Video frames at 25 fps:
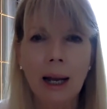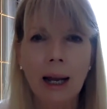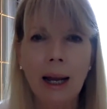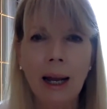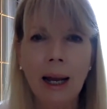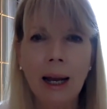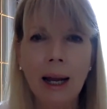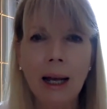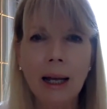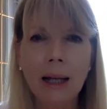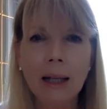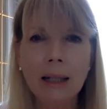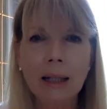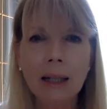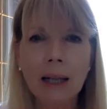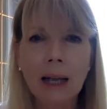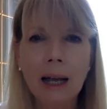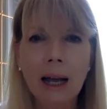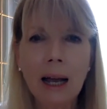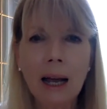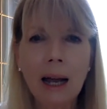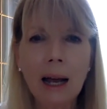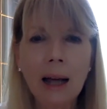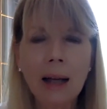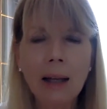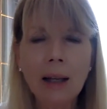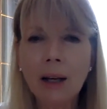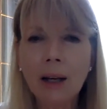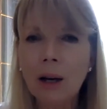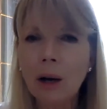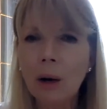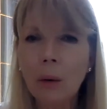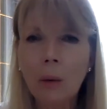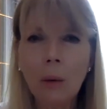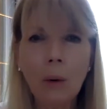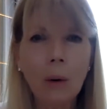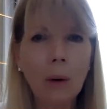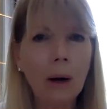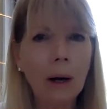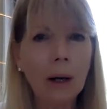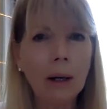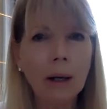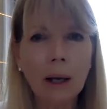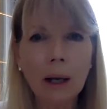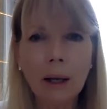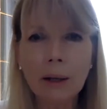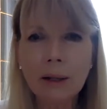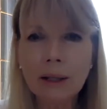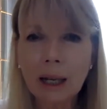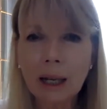And,
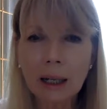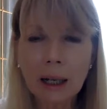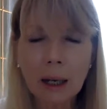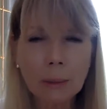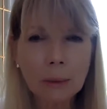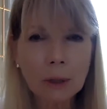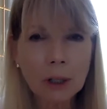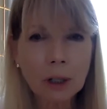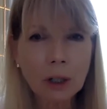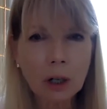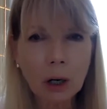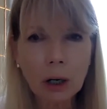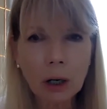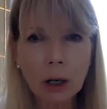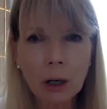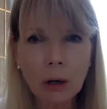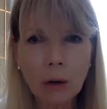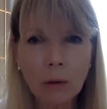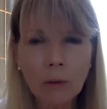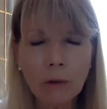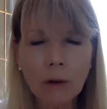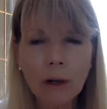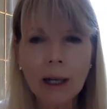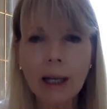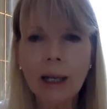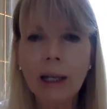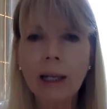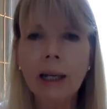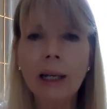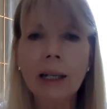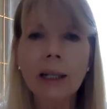it's I'm starting over again.